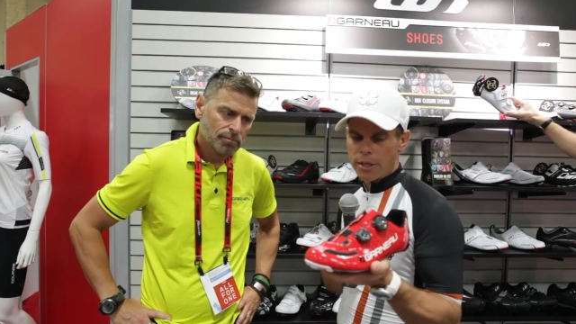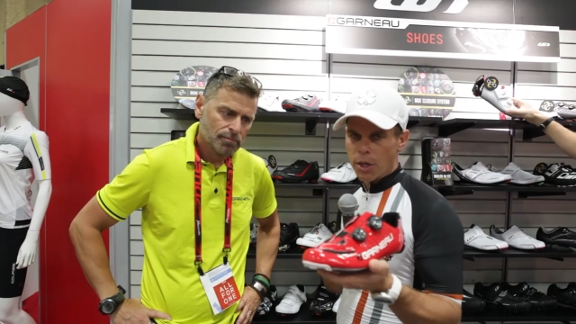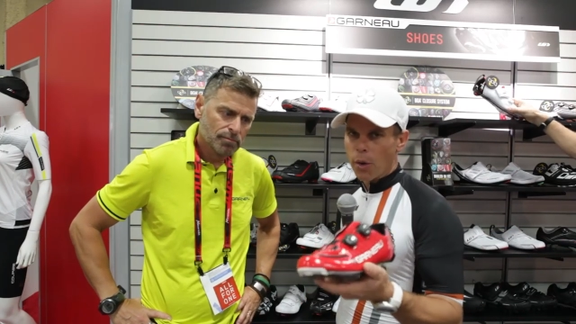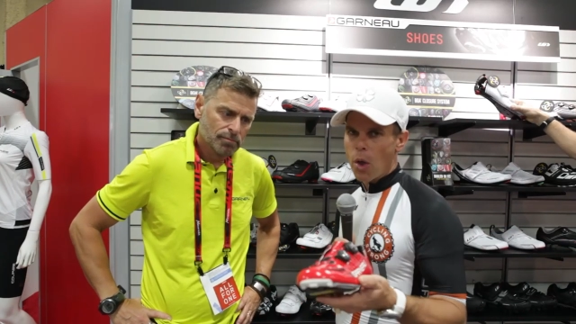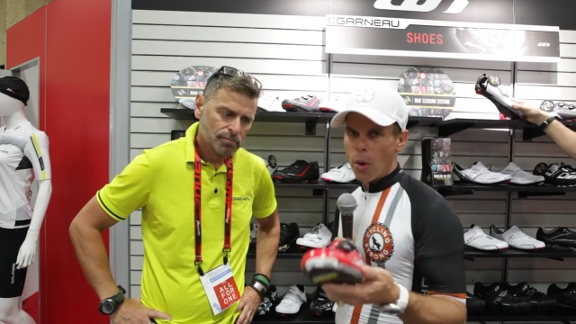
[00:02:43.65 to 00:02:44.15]

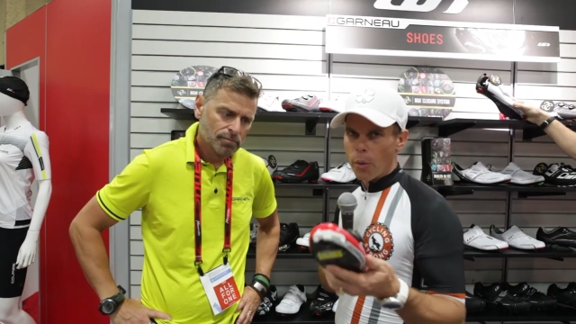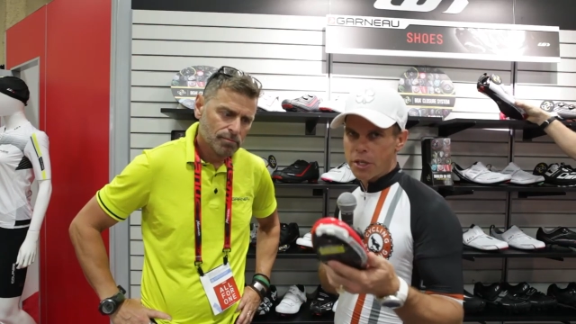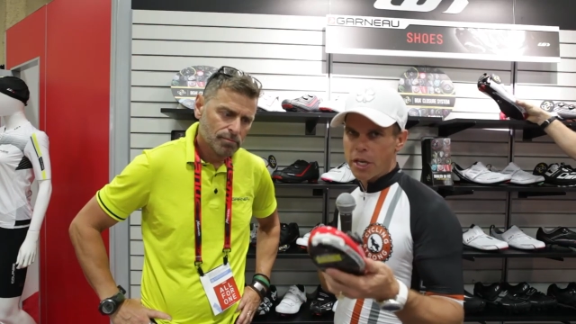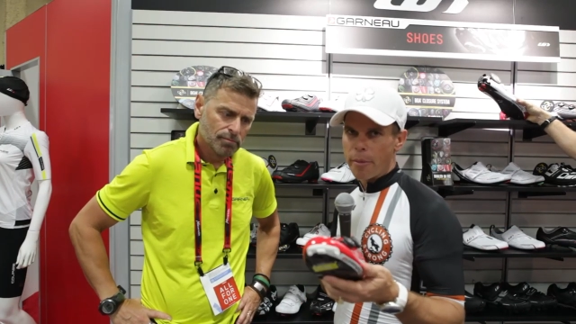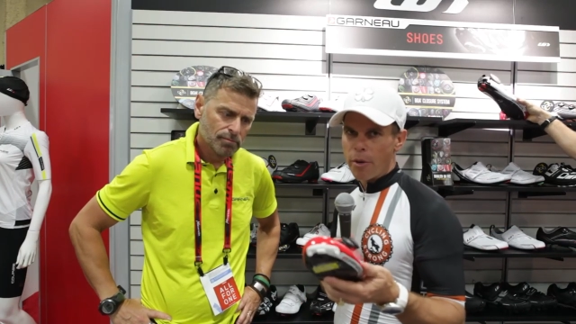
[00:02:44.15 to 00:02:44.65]
Speaker 1: So we're
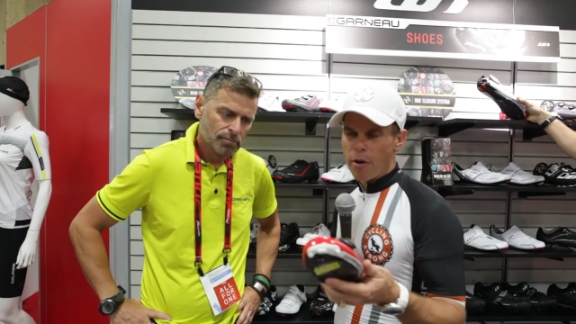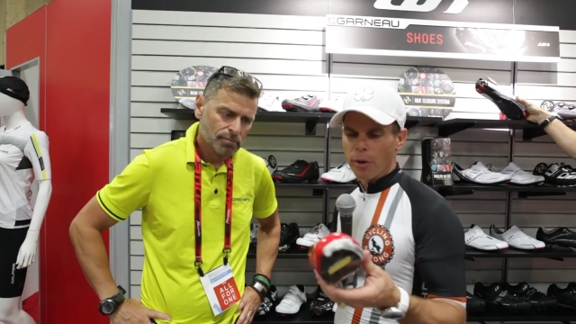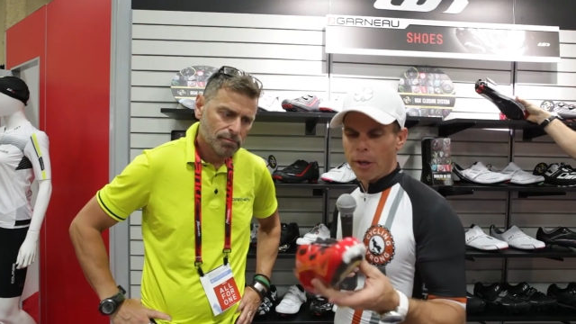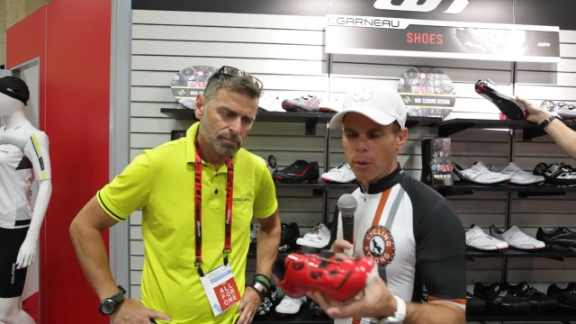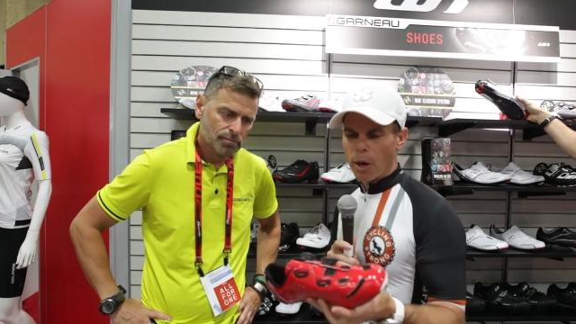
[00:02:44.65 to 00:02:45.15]
just going to move
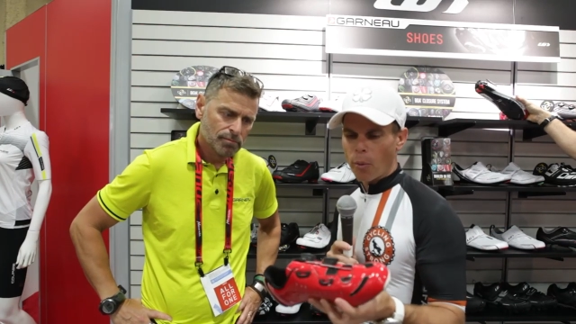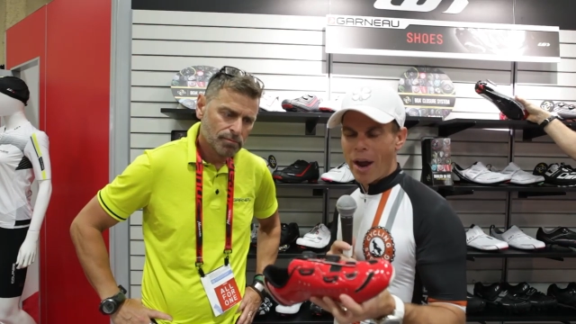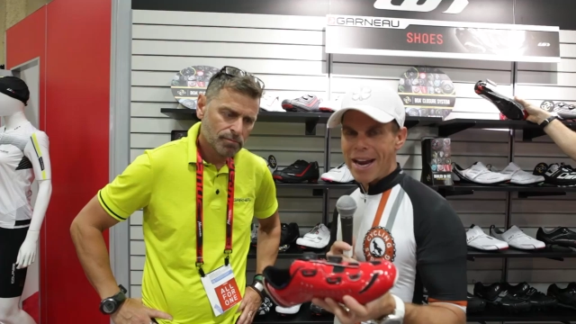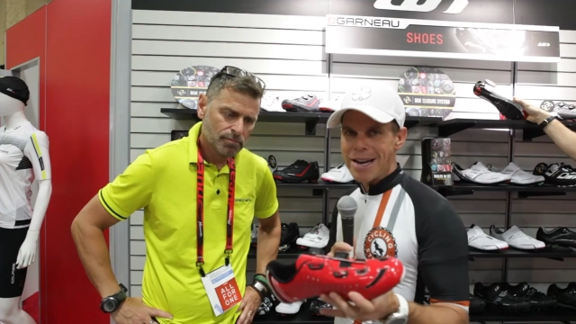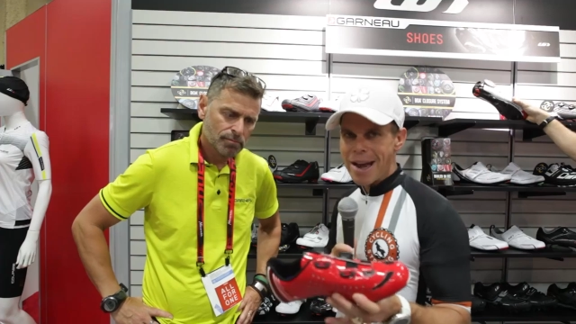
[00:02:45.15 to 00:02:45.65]
really quick
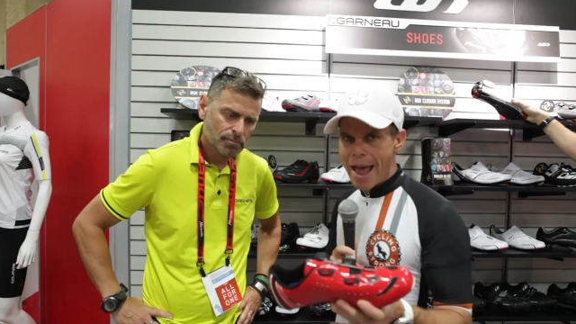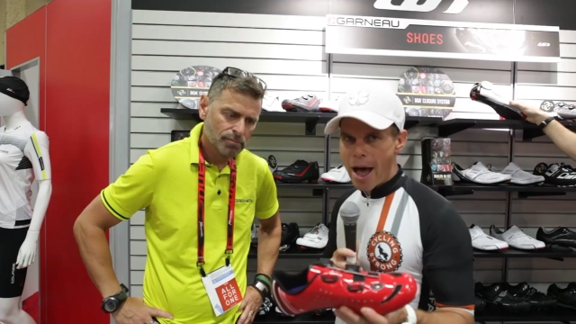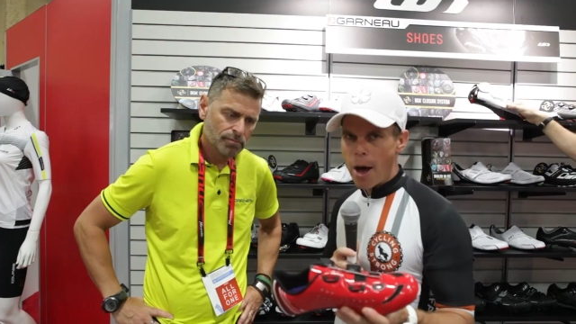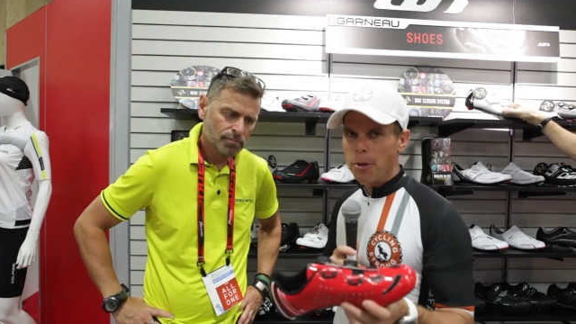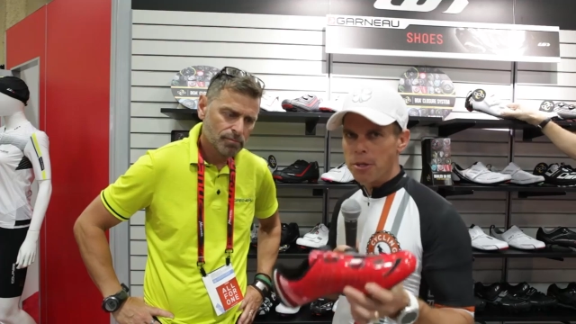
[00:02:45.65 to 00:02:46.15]
right
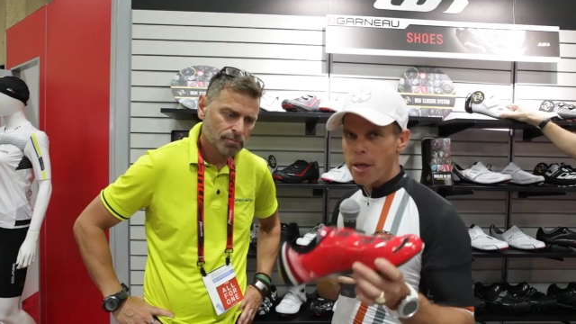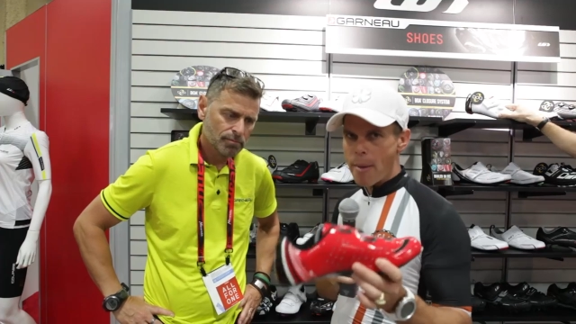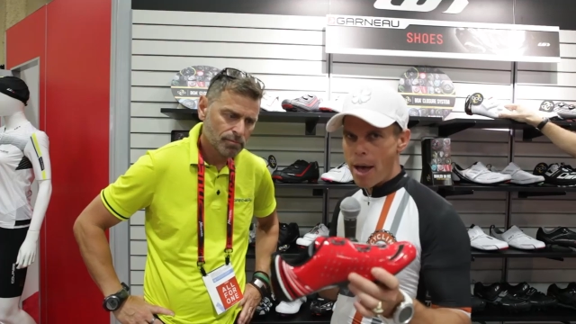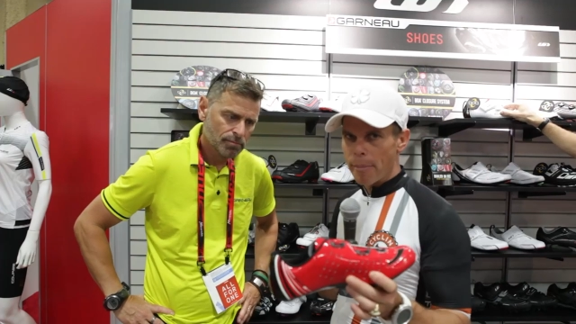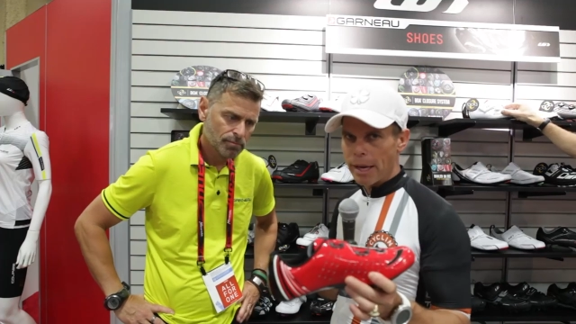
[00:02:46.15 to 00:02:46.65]
now to the
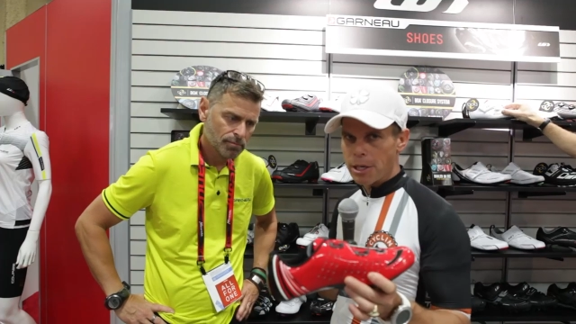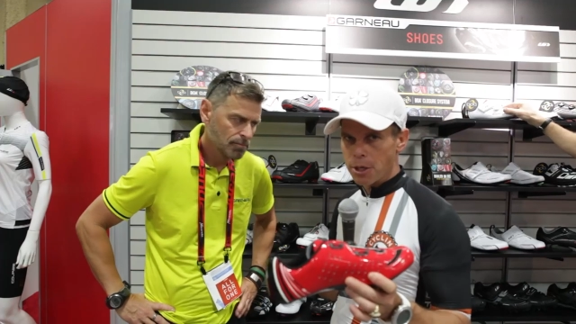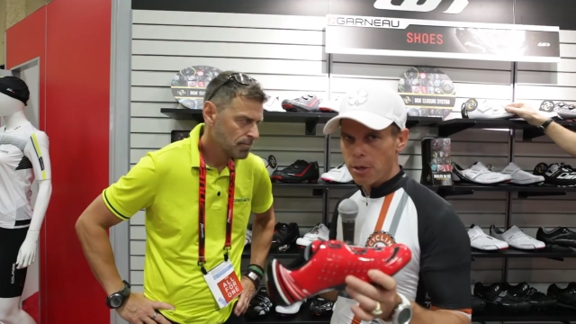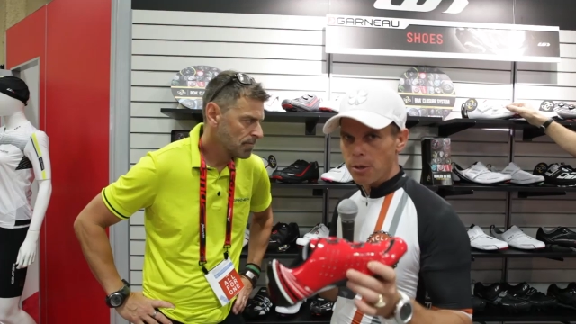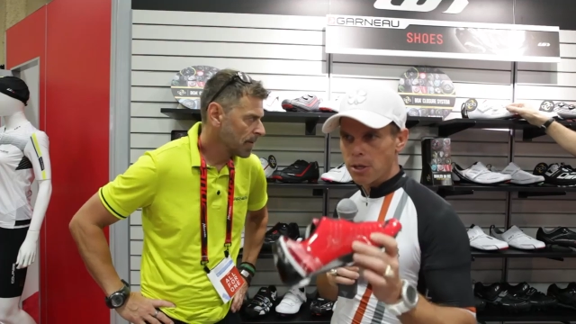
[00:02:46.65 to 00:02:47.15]
mountain bike
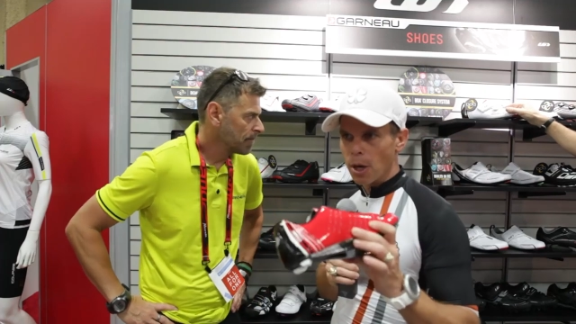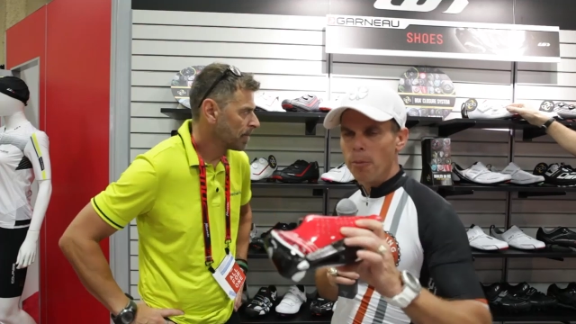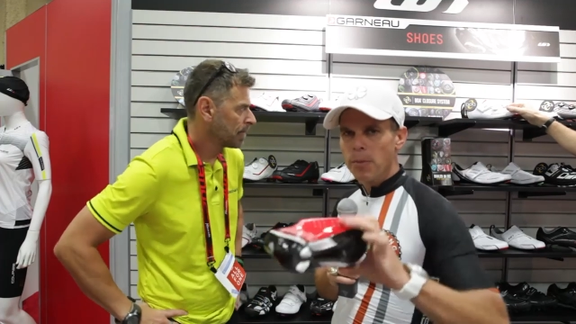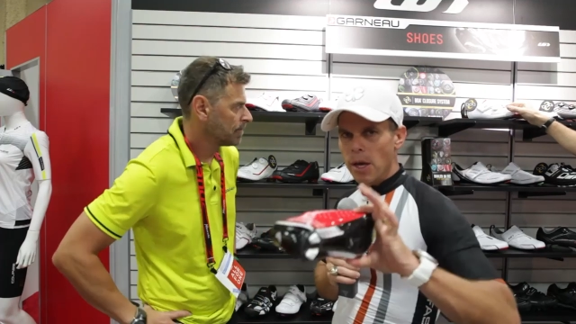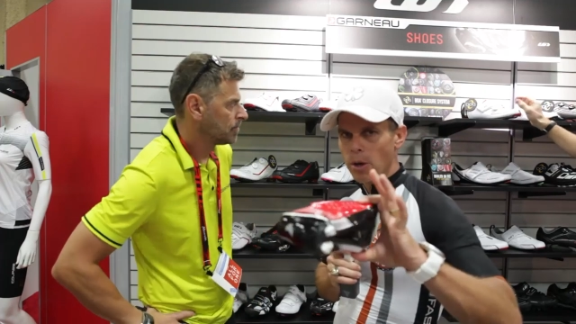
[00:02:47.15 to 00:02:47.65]
shoe. So
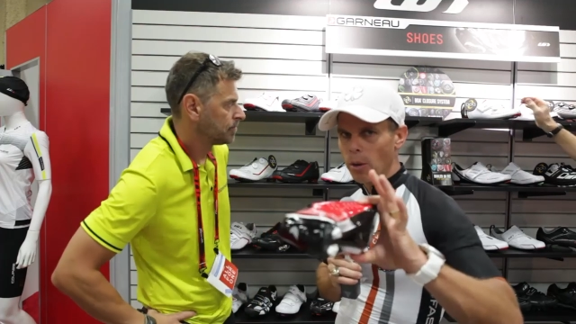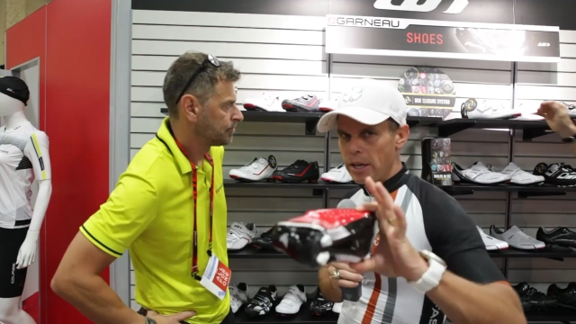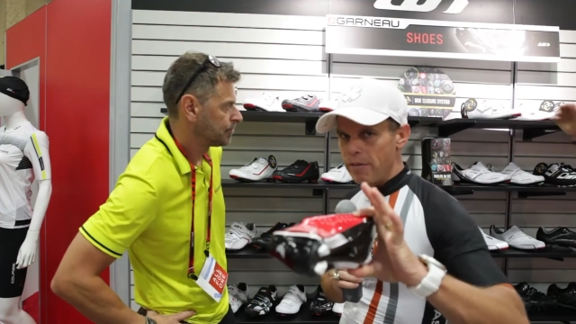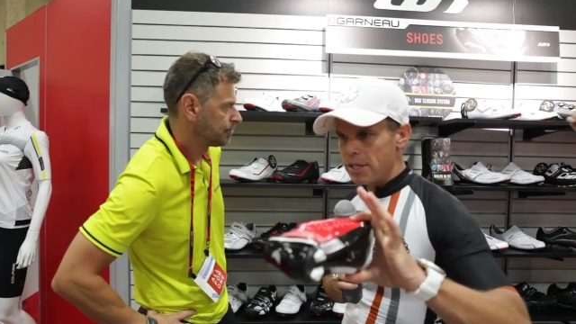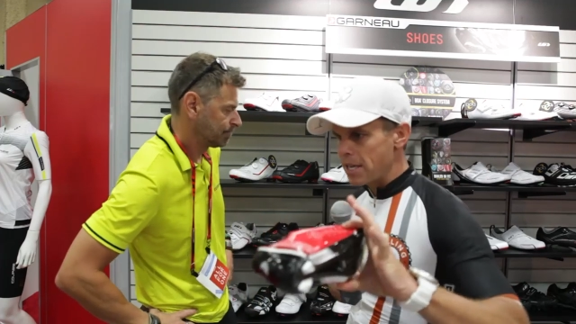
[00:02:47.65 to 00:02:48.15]
don't
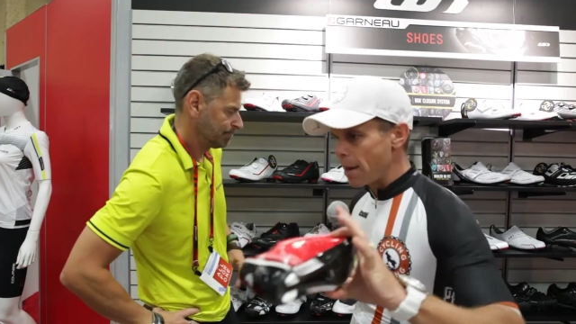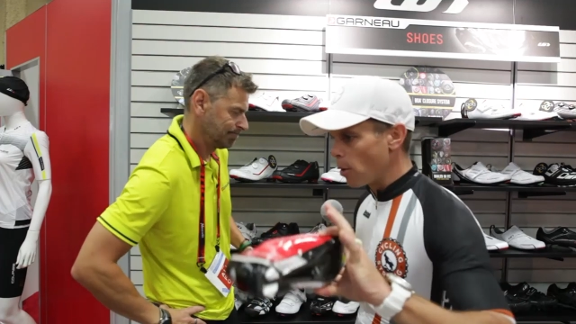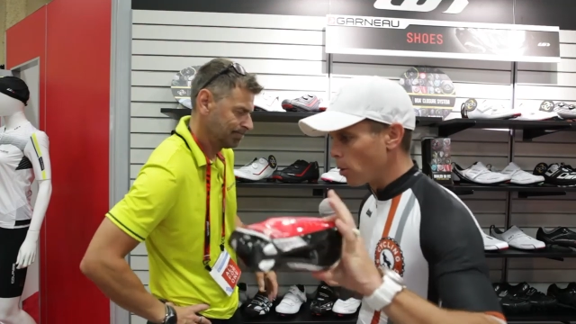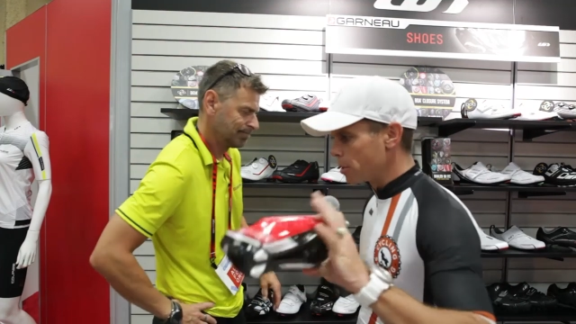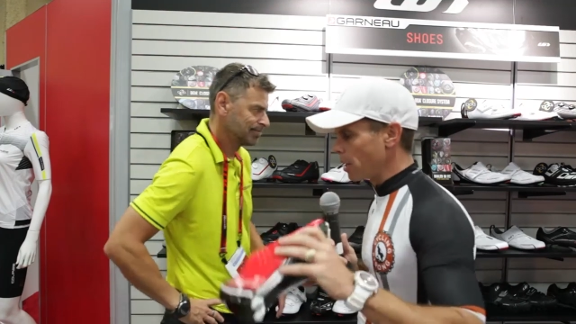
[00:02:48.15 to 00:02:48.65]
leave this
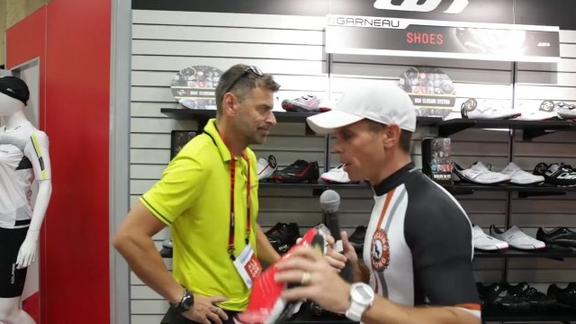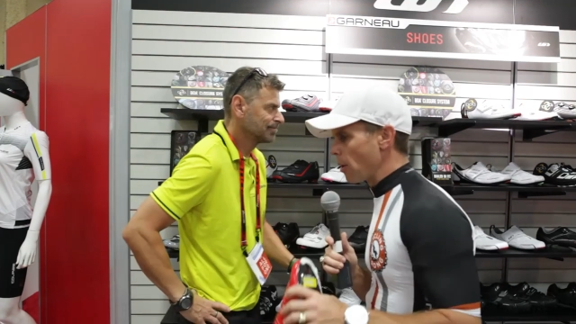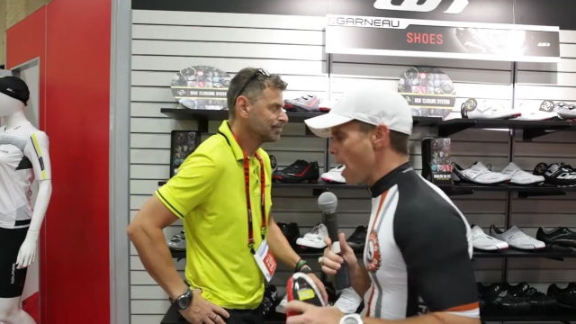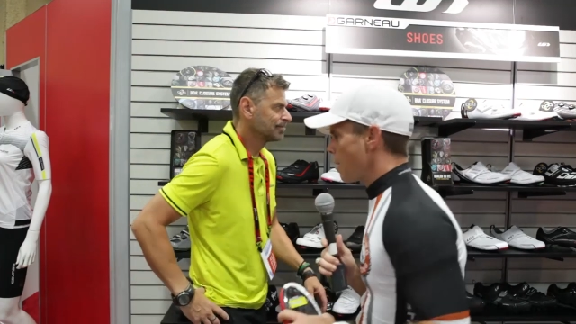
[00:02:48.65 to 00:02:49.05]
segment. We're just going to grab